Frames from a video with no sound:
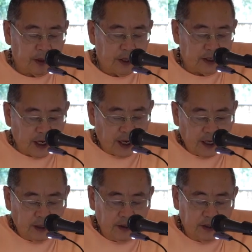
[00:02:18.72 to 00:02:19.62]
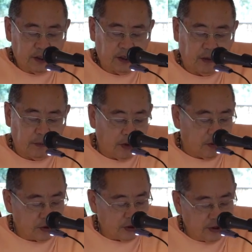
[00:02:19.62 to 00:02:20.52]
His eyelids are
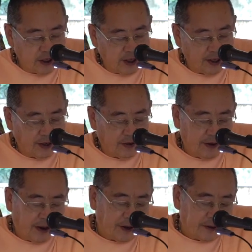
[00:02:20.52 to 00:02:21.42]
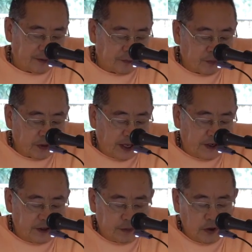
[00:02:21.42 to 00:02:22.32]
both the day and night
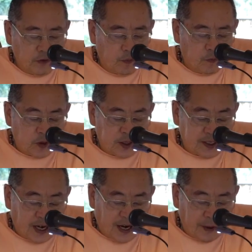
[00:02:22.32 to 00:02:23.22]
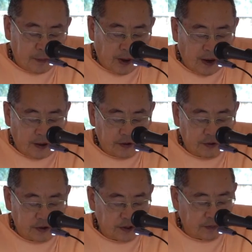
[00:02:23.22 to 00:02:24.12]
and in the movement was his
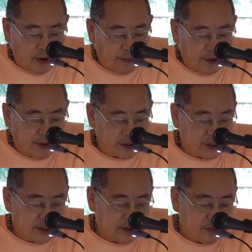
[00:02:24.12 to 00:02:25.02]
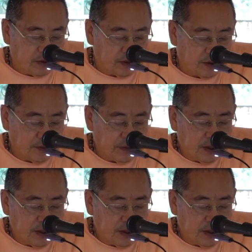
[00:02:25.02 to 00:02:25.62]
eyebrows, Brahma and similar